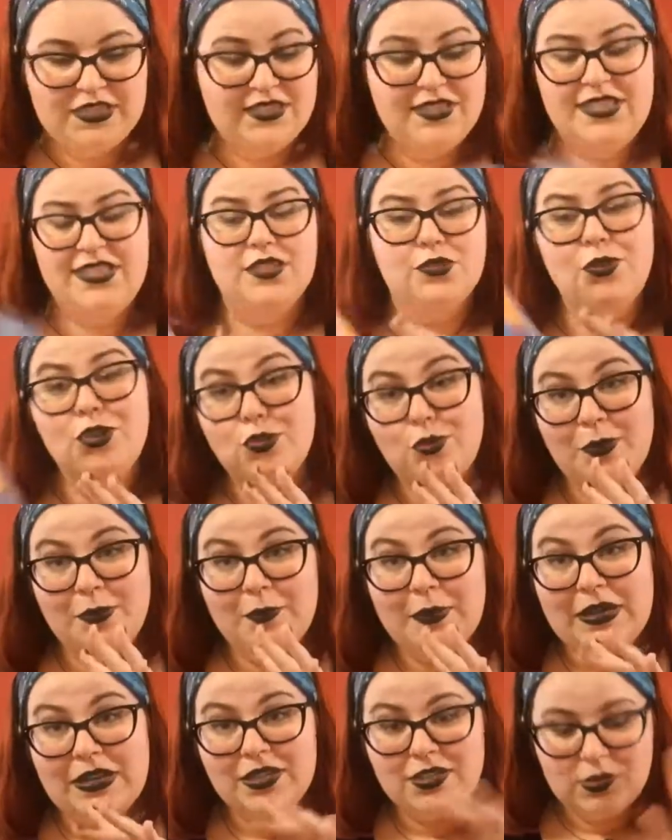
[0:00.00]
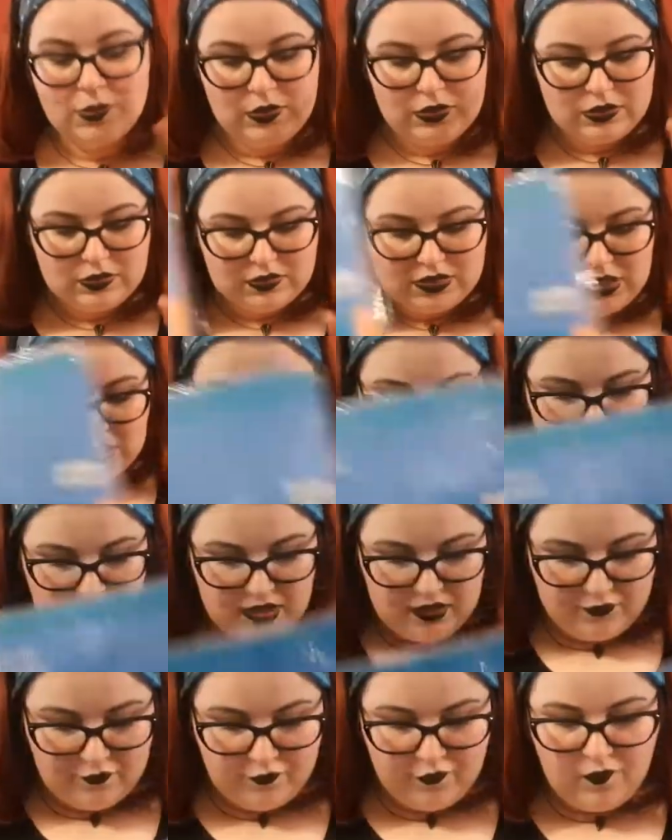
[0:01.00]
These are a twin pack as well, so I take the
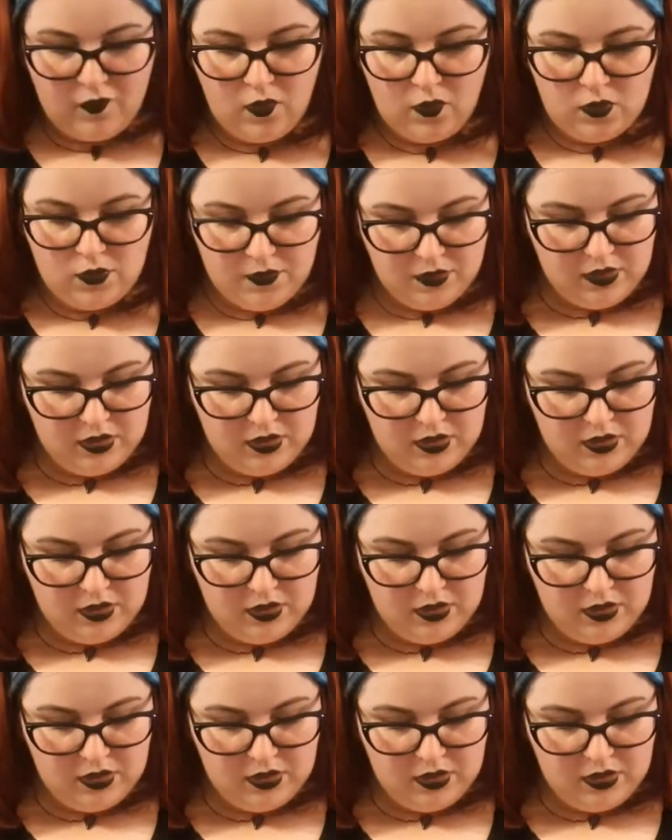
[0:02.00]
four.